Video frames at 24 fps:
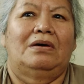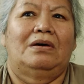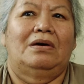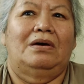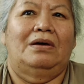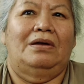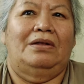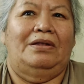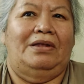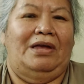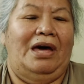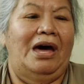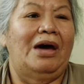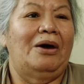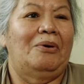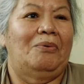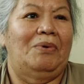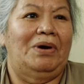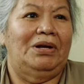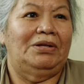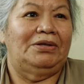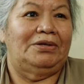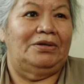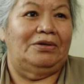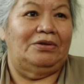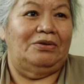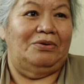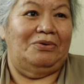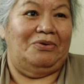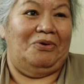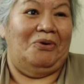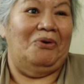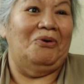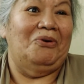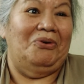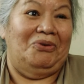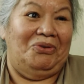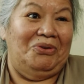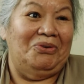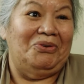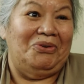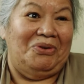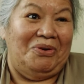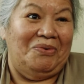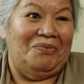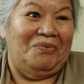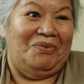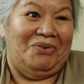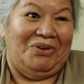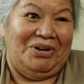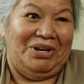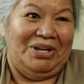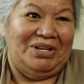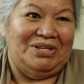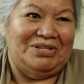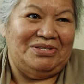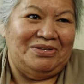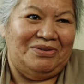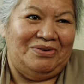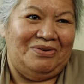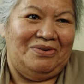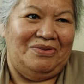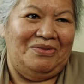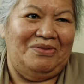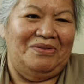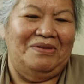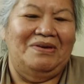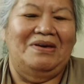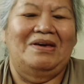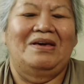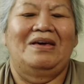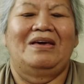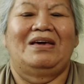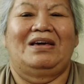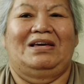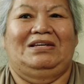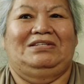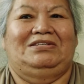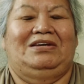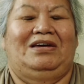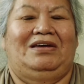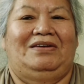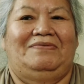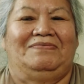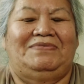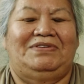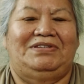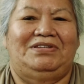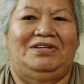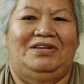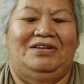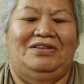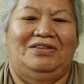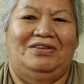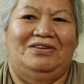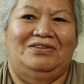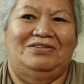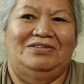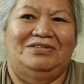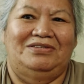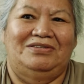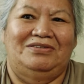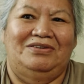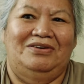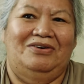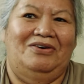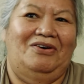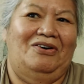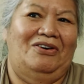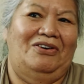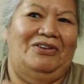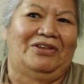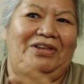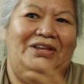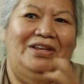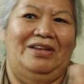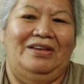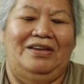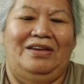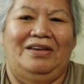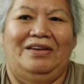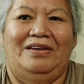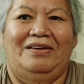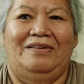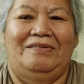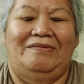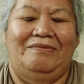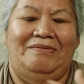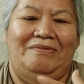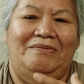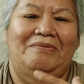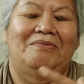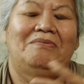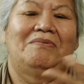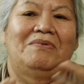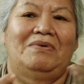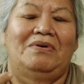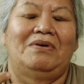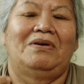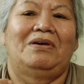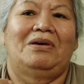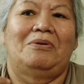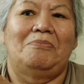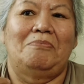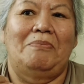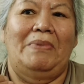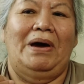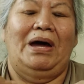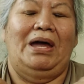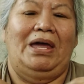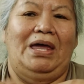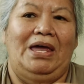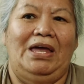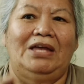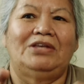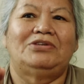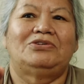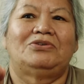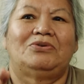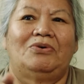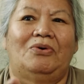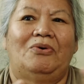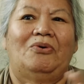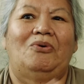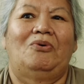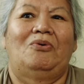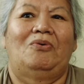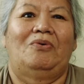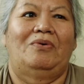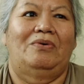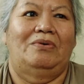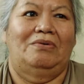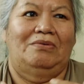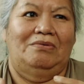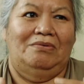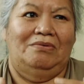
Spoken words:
and I wanted to go to the boarding school because I've seen this all the my age go.